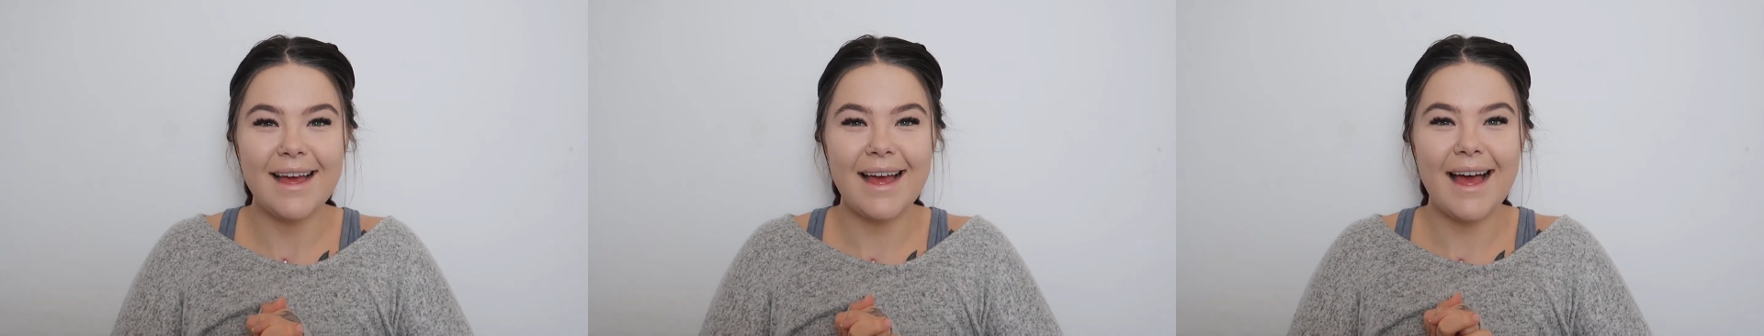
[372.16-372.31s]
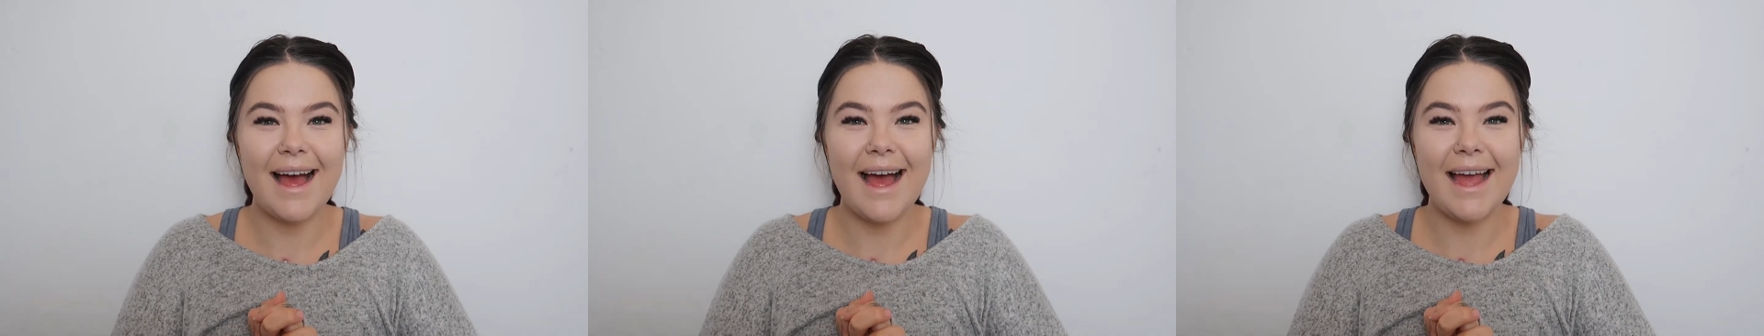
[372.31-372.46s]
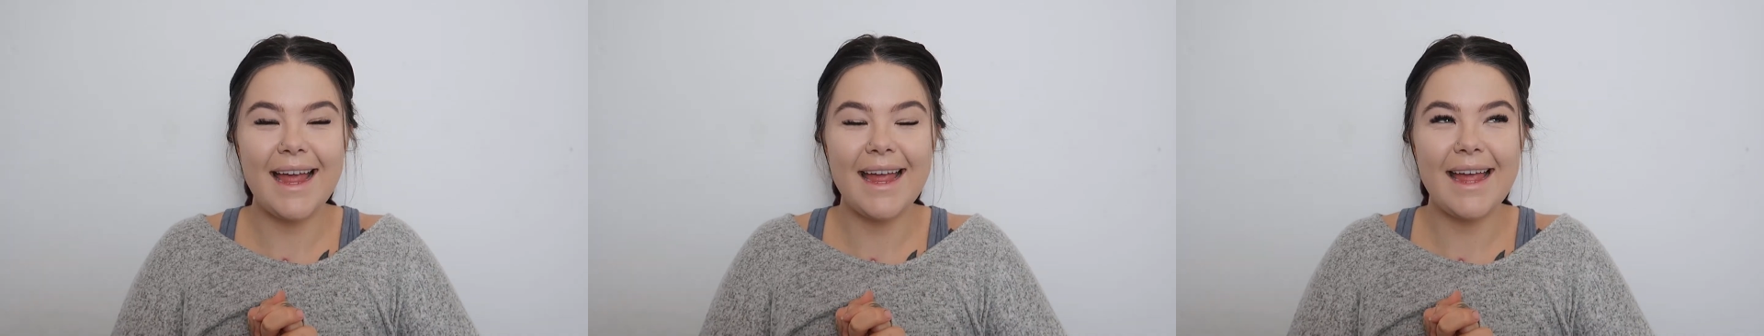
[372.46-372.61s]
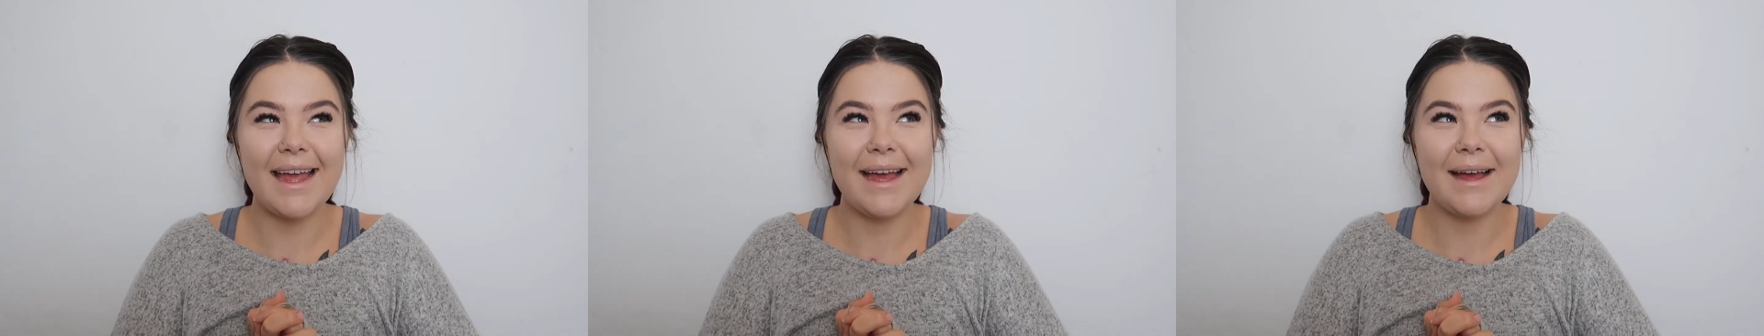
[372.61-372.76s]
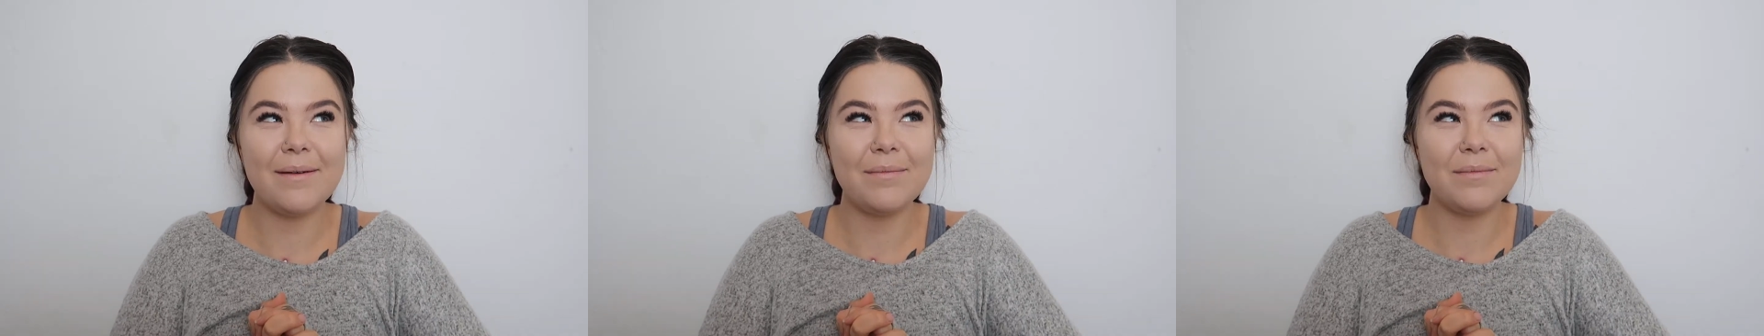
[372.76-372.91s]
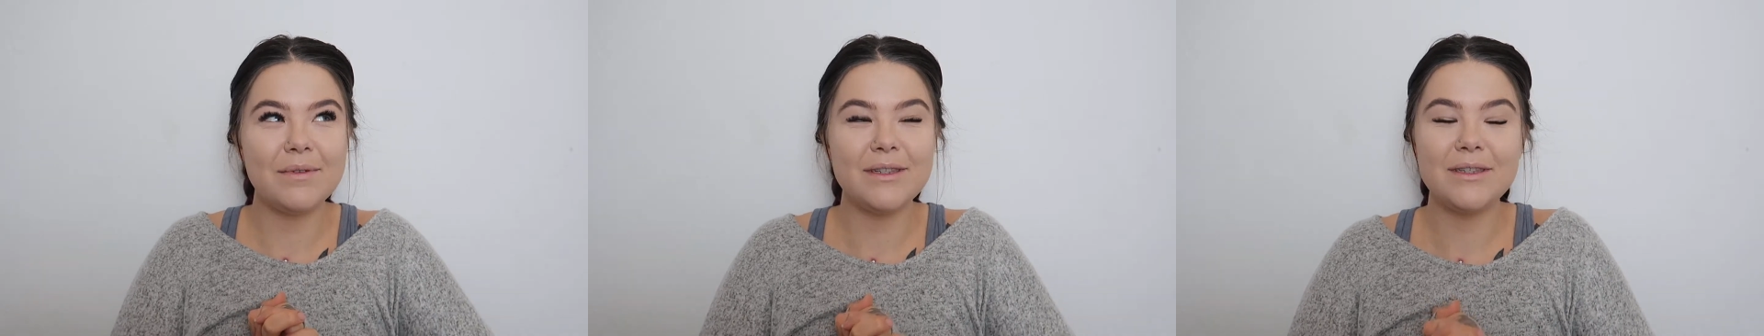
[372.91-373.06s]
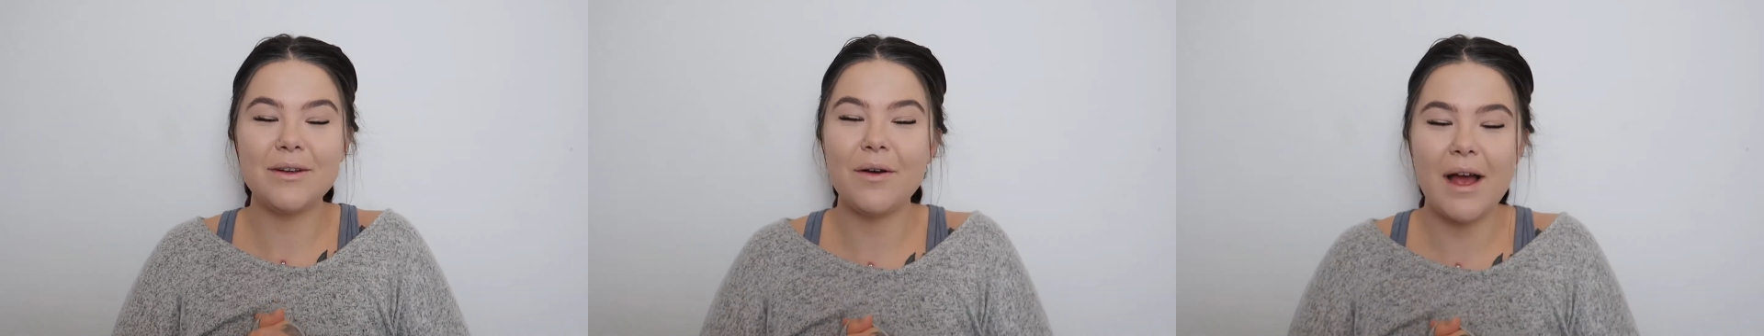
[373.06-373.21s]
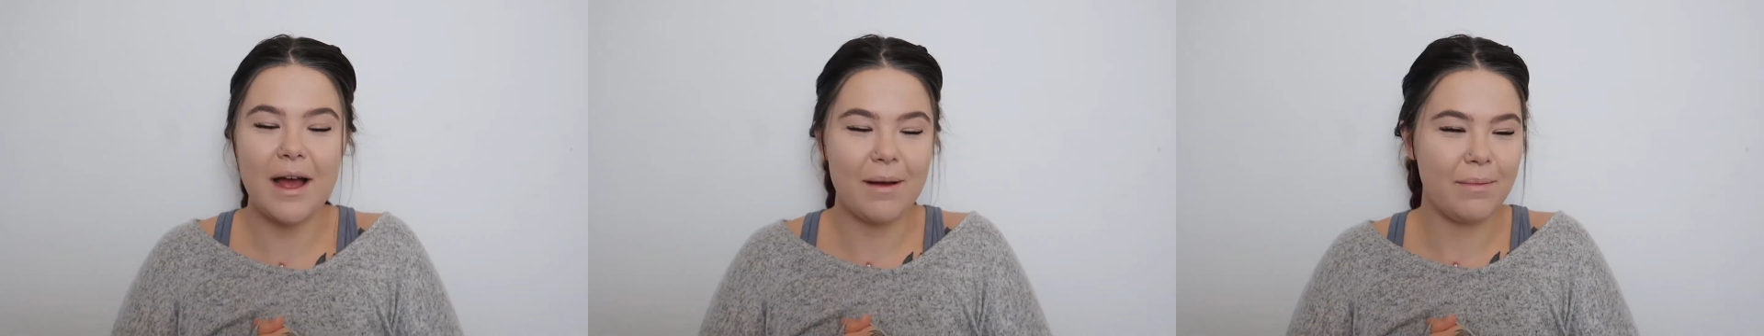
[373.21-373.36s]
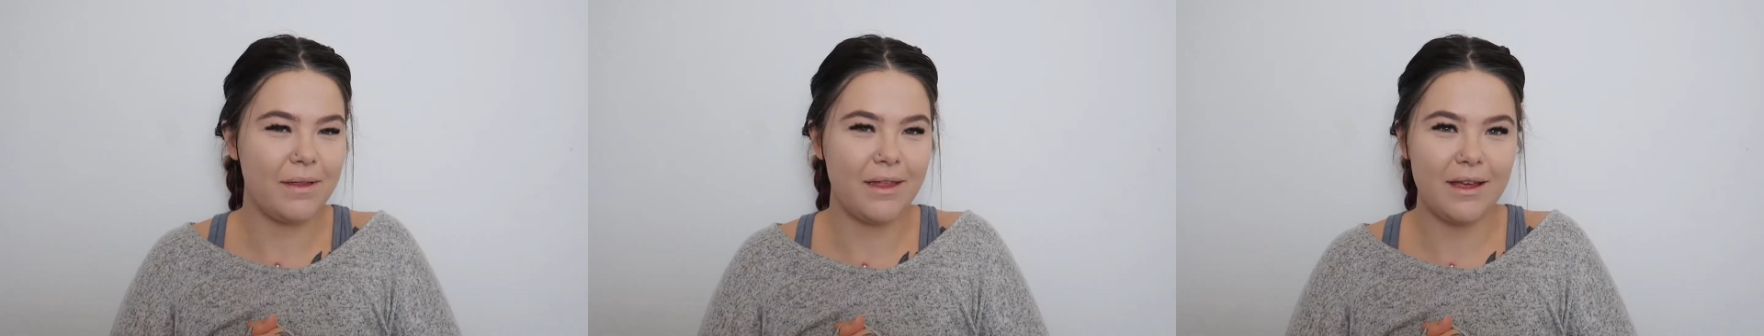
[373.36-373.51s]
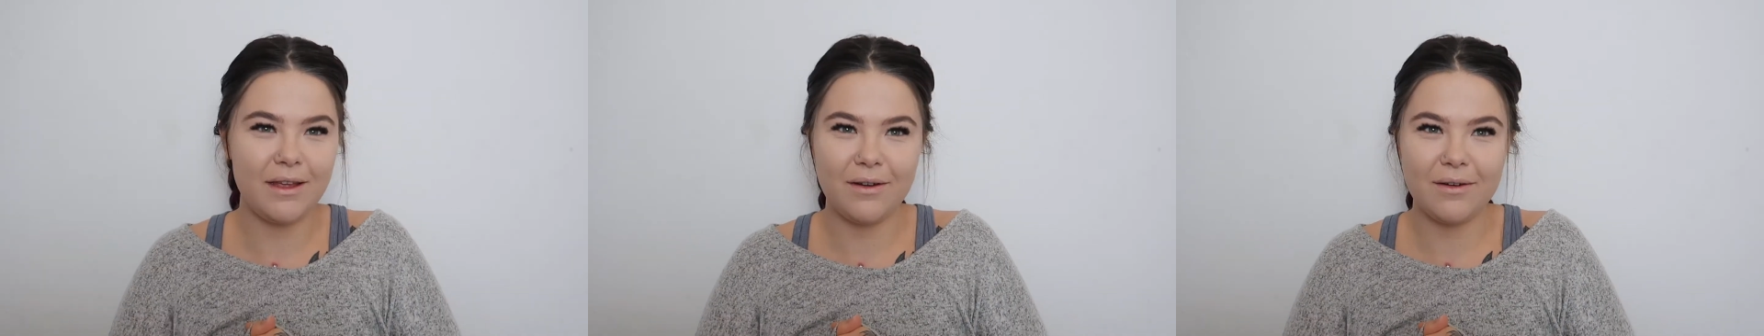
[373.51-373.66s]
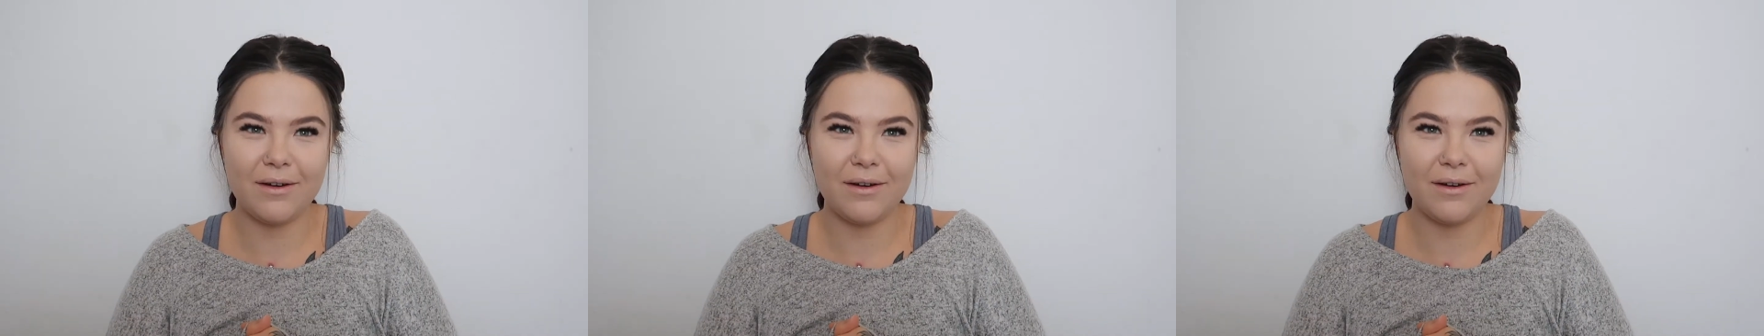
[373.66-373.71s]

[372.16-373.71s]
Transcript: I am so happy that